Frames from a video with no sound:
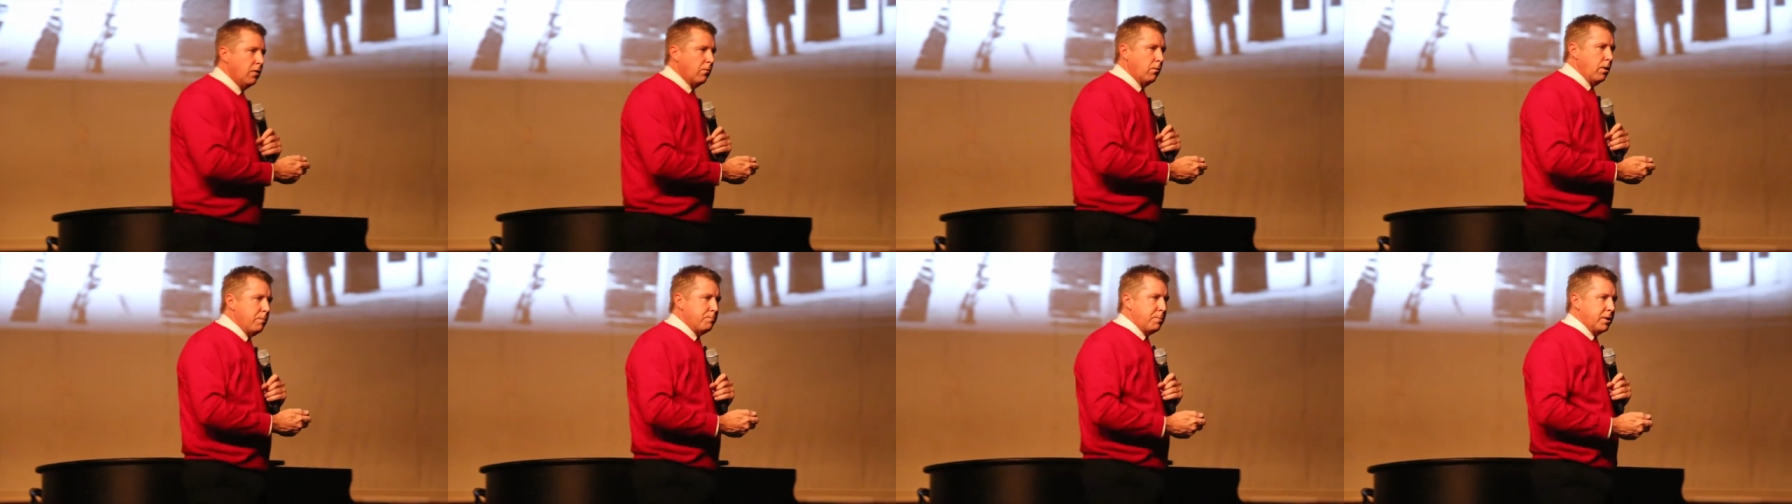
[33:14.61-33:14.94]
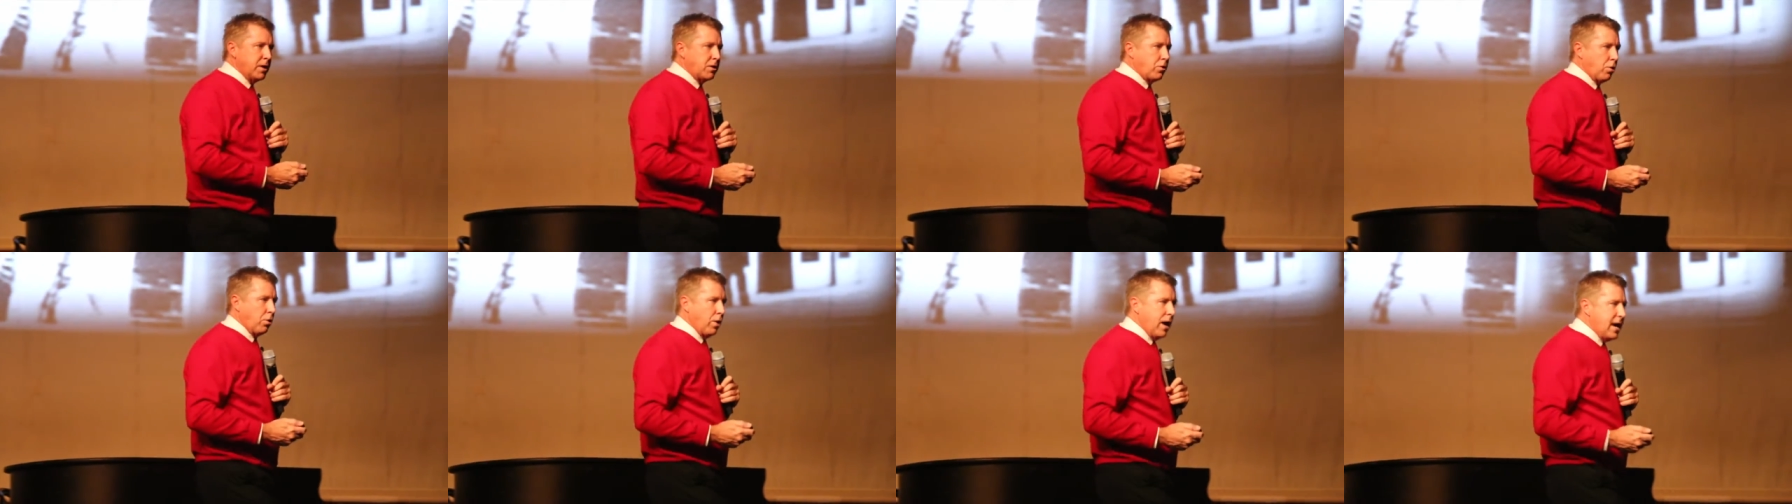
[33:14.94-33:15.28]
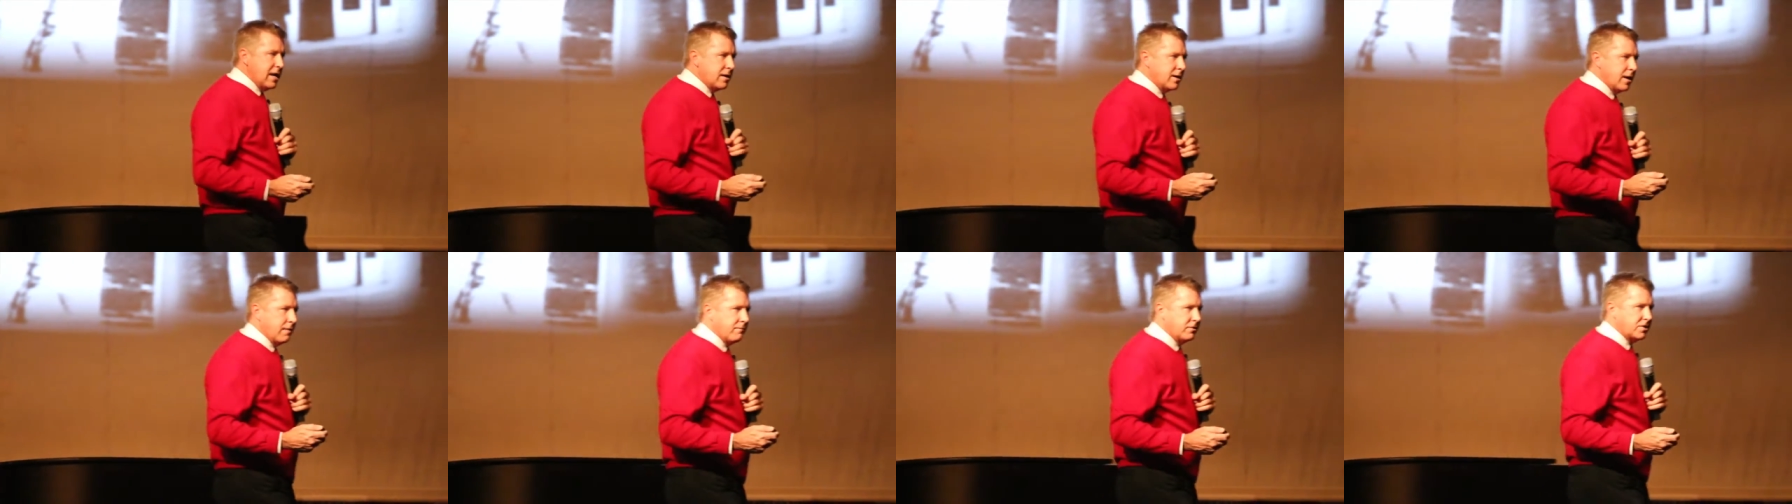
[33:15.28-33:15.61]
We've been
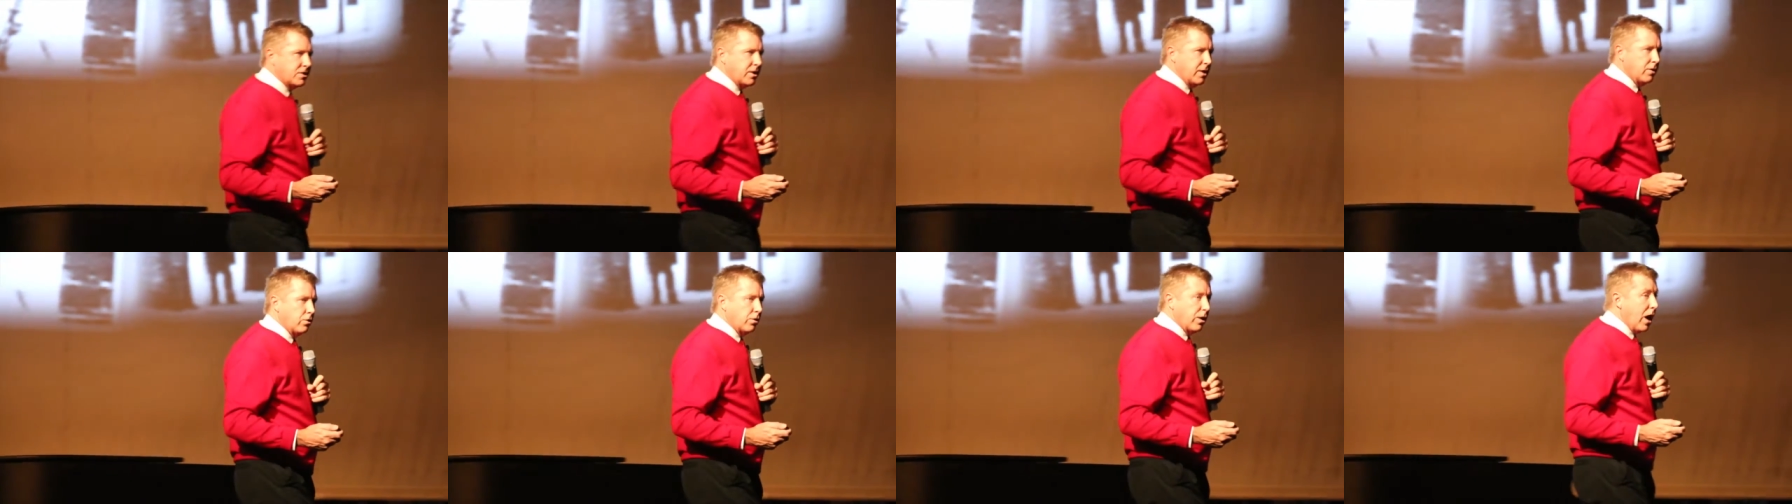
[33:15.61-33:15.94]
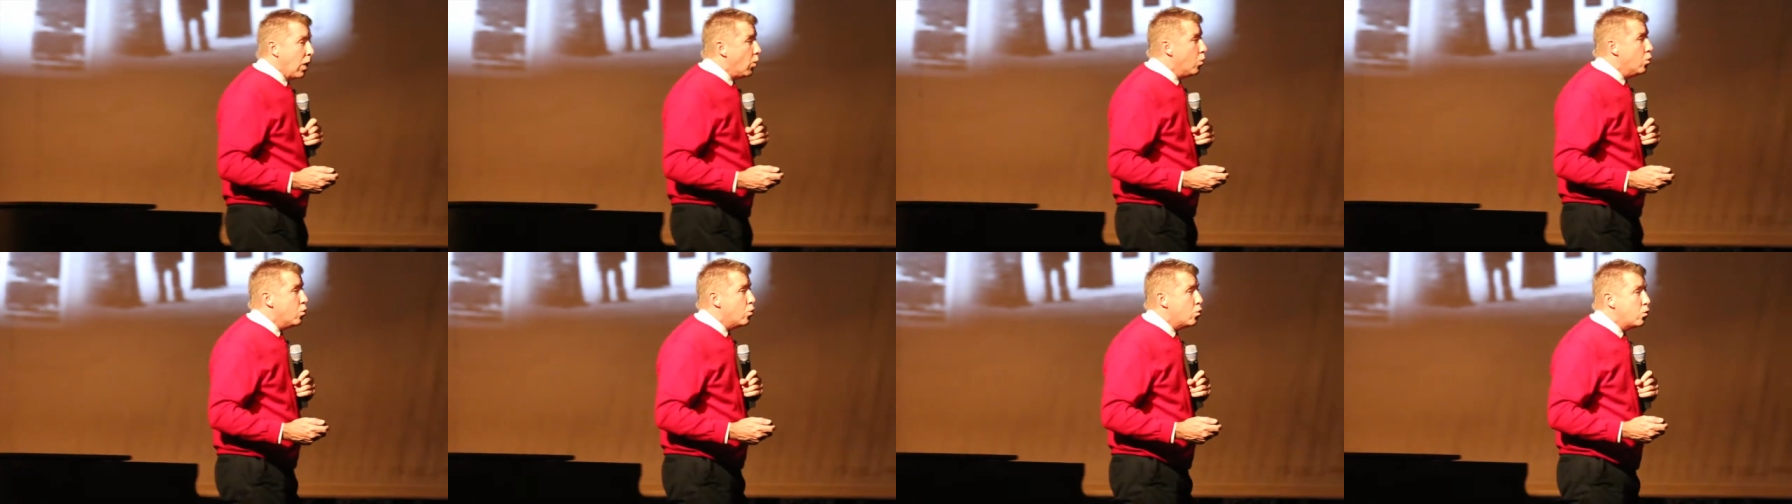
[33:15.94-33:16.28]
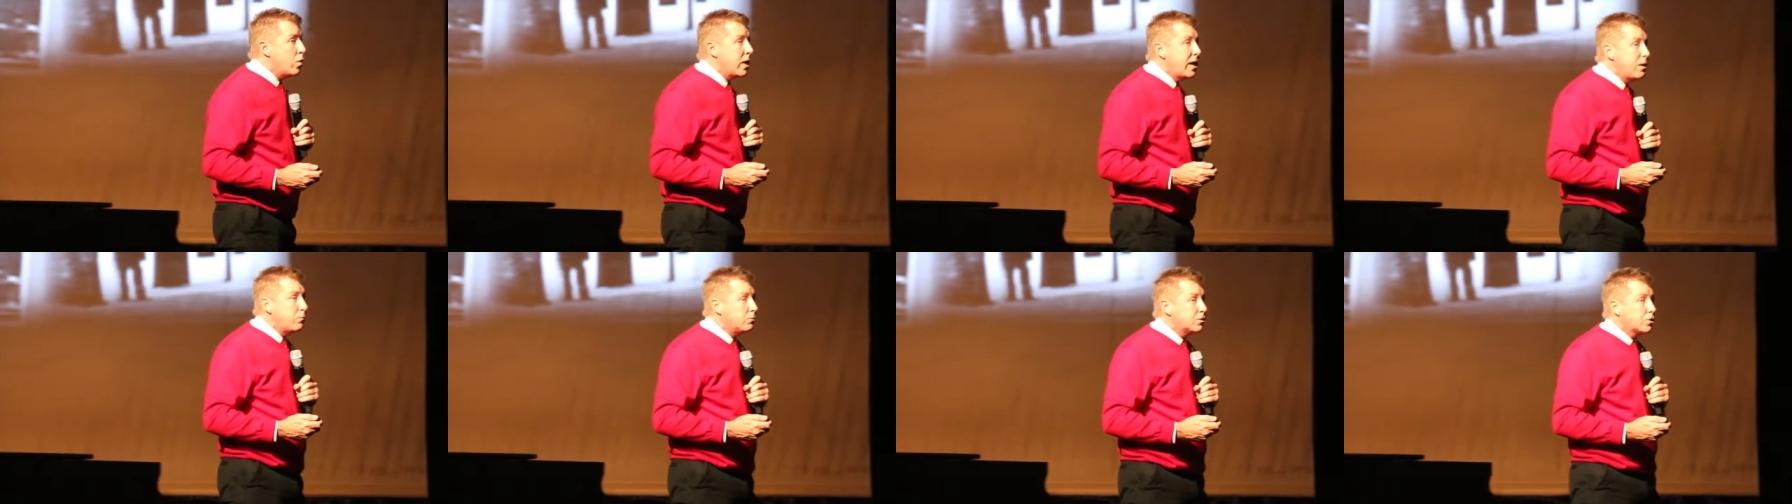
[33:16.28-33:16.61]
creating every single day.
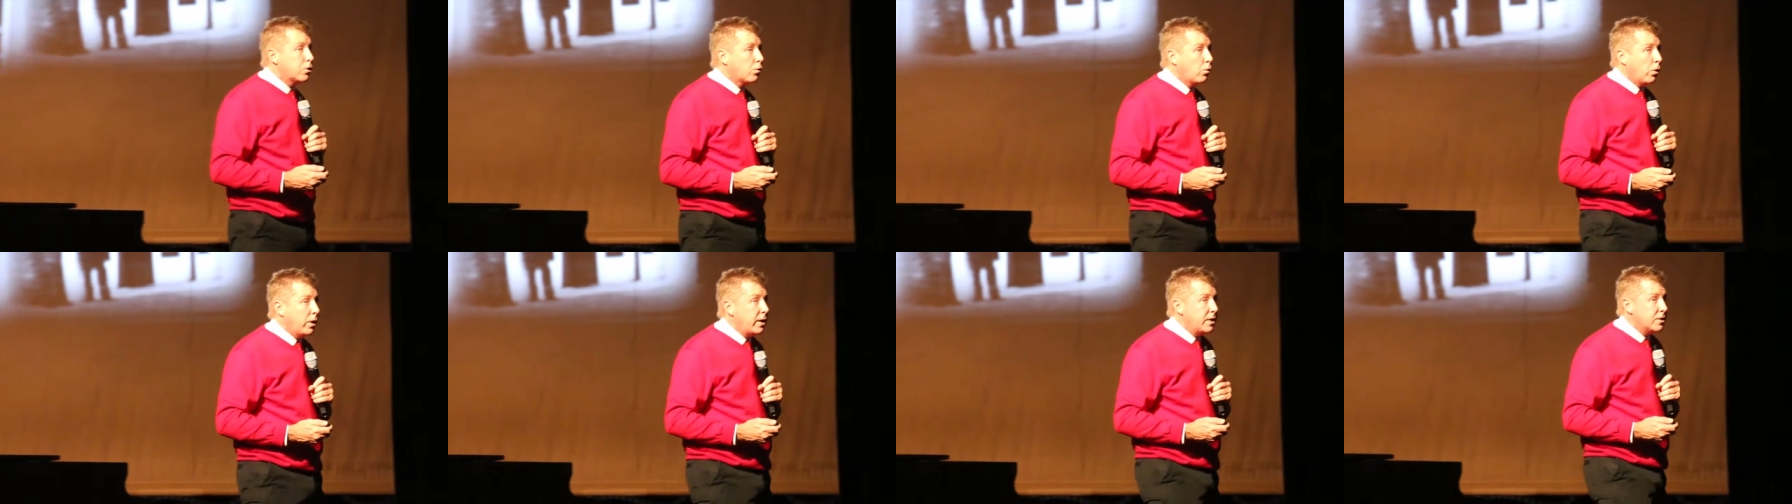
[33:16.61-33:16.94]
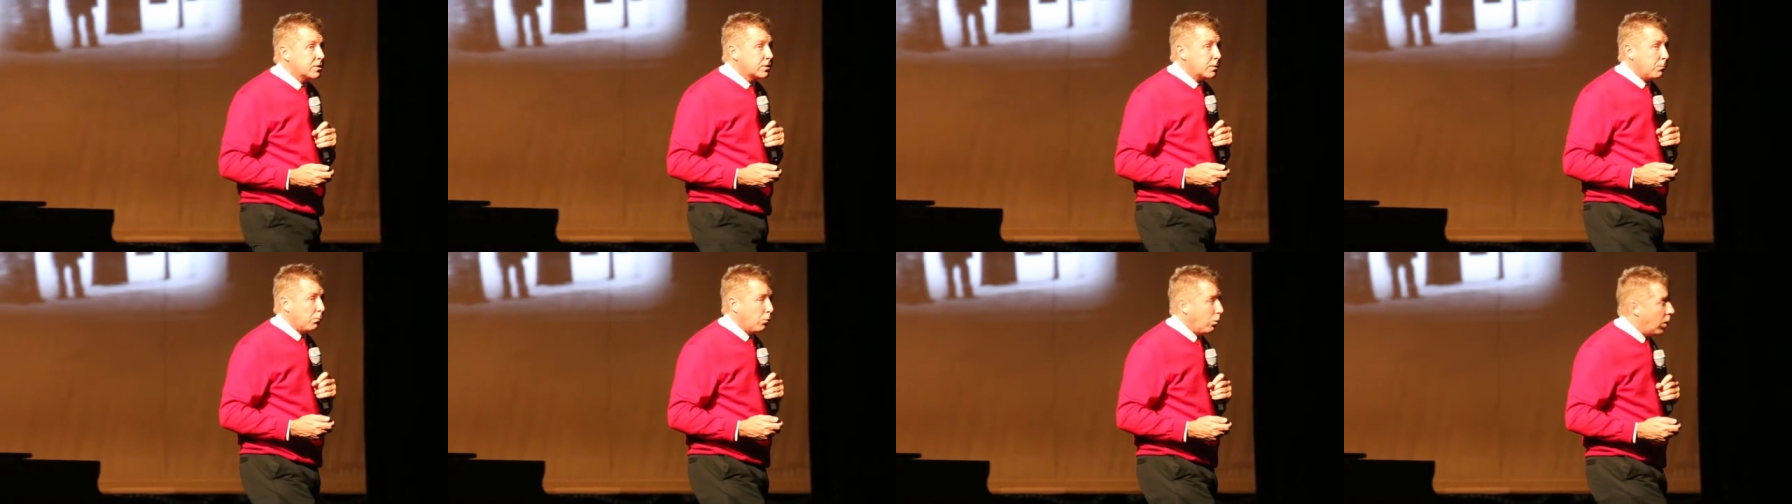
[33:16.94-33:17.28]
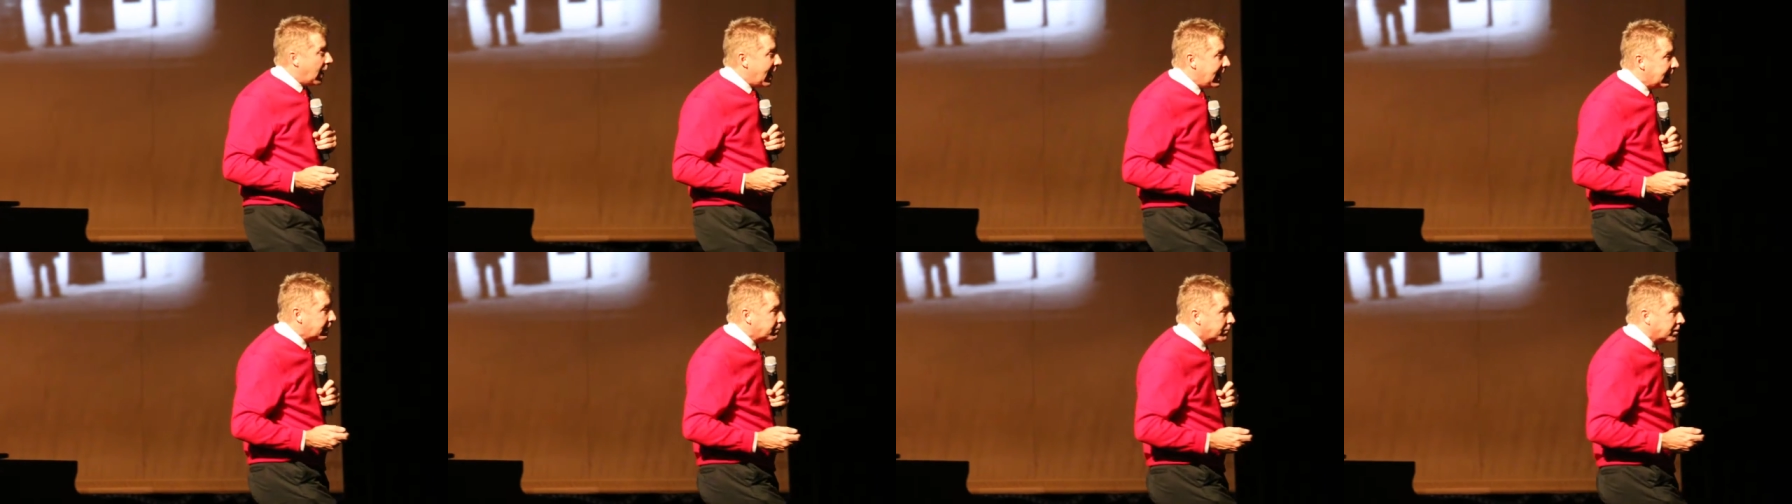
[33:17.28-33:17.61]
Ooh, he was creating some
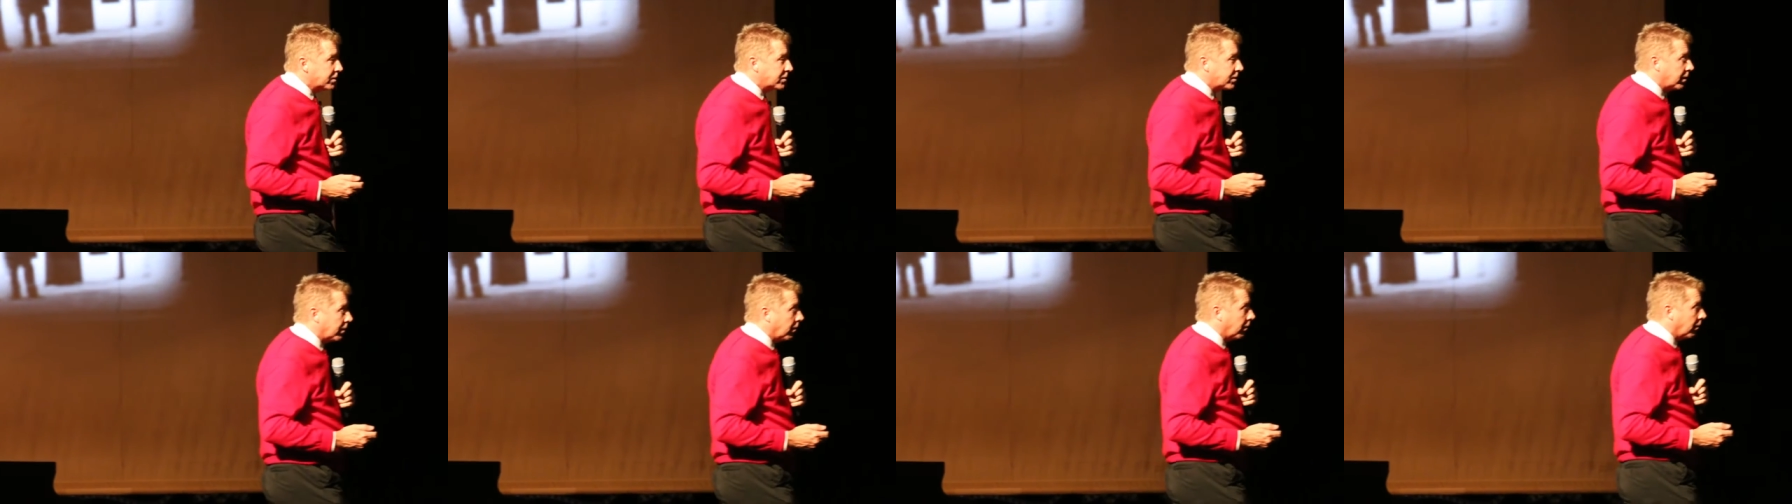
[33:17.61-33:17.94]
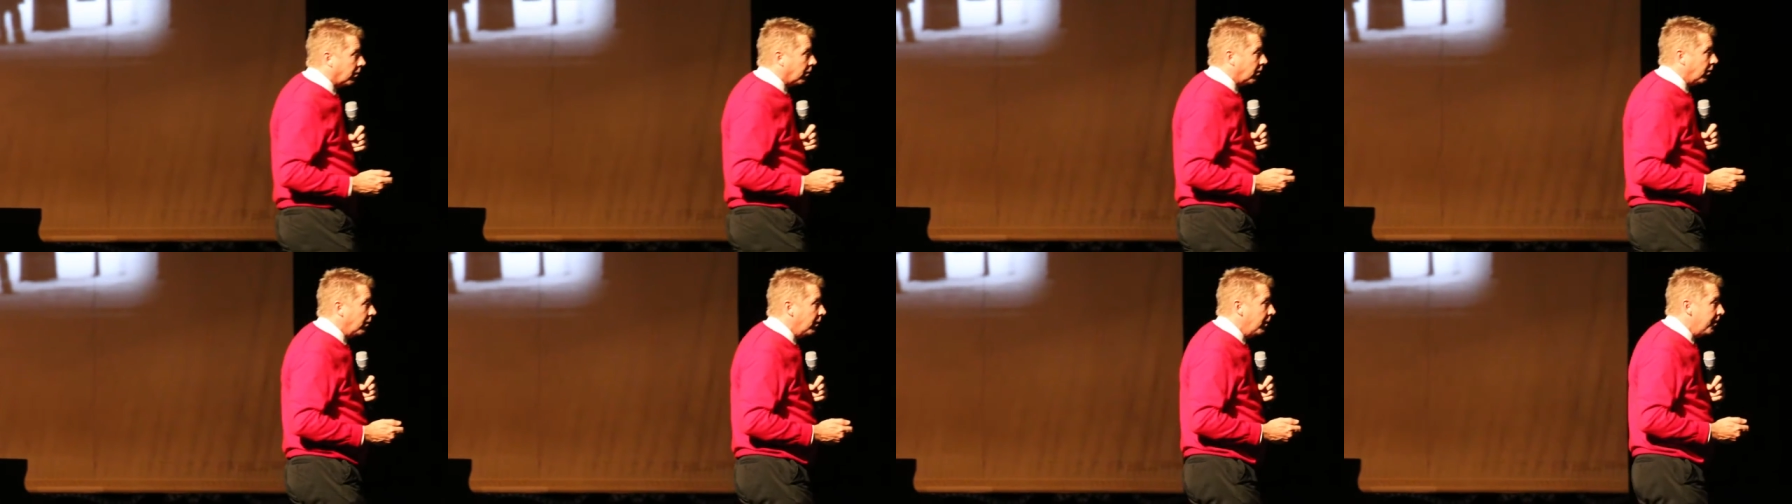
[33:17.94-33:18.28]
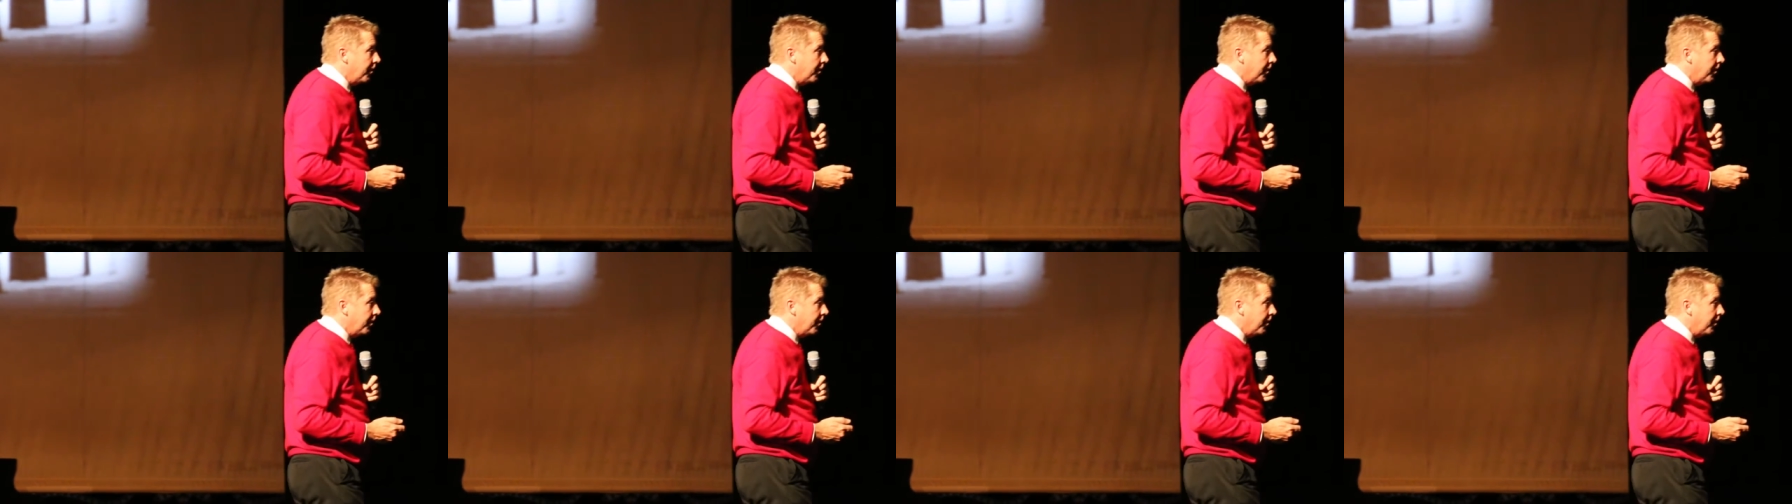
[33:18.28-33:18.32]
writing material.